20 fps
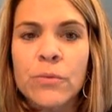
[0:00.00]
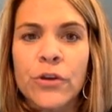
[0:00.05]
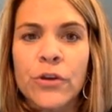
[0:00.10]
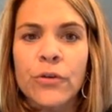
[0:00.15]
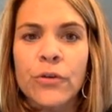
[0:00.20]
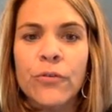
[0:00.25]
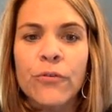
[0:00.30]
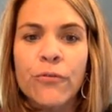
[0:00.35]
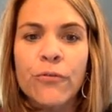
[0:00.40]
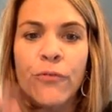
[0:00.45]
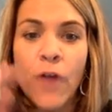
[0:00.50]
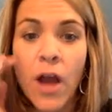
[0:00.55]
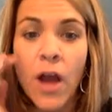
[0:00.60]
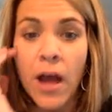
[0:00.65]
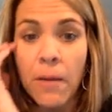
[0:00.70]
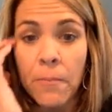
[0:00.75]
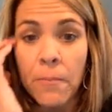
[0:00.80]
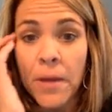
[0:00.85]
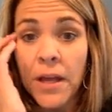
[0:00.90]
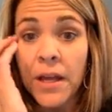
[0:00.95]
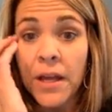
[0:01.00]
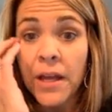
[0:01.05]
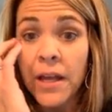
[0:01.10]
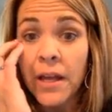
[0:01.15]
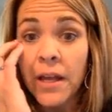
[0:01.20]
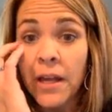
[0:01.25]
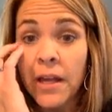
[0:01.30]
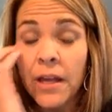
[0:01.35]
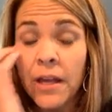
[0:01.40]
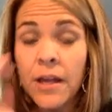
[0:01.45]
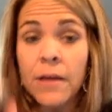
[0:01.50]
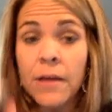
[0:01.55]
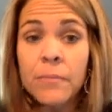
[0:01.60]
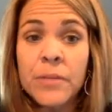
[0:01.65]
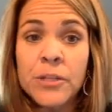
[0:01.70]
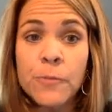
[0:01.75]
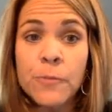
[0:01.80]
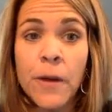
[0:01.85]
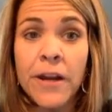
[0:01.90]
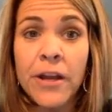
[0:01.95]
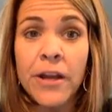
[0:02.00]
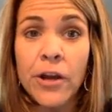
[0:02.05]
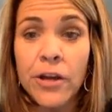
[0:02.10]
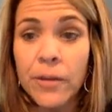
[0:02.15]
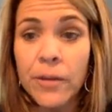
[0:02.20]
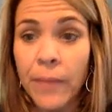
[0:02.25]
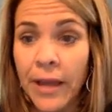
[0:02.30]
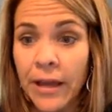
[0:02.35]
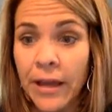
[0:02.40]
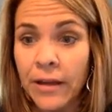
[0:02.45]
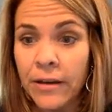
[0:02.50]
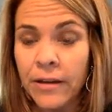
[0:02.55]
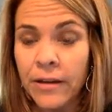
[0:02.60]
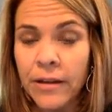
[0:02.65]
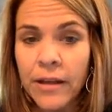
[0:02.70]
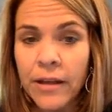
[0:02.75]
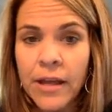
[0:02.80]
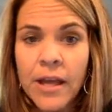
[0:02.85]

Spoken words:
you from Beachbody On Demand.